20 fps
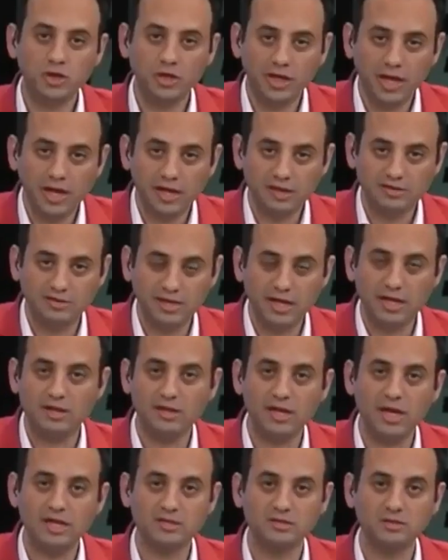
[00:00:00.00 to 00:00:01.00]
you get
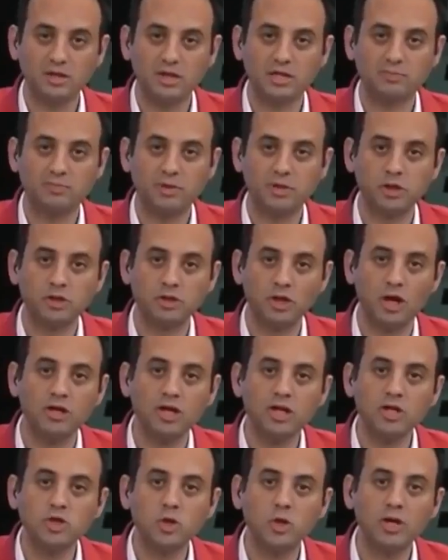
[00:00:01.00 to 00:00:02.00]
$10,000, but you
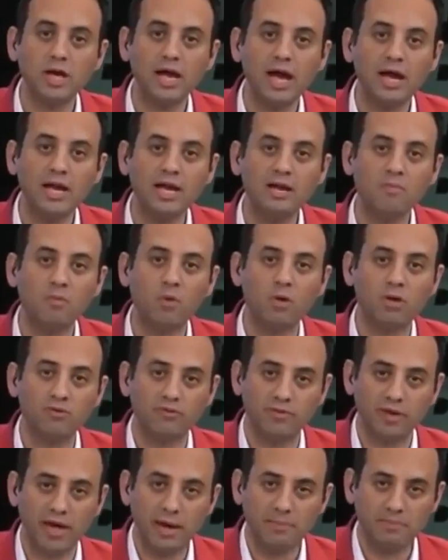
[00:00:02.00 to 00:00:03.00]
don't enjoy any more
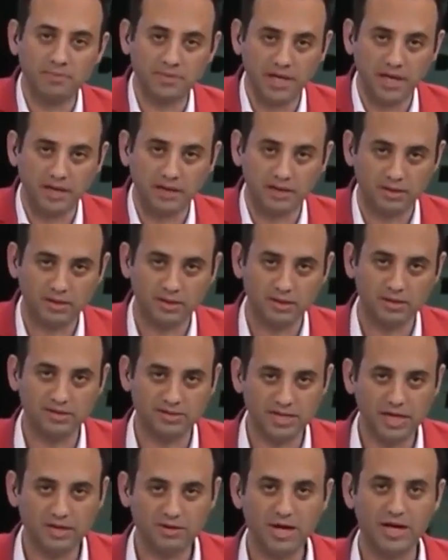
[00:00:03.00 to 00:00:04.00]
of the upside.
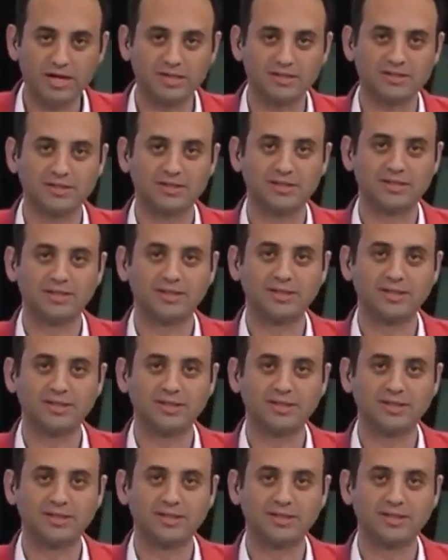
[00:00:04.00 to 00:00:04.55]
Is that right?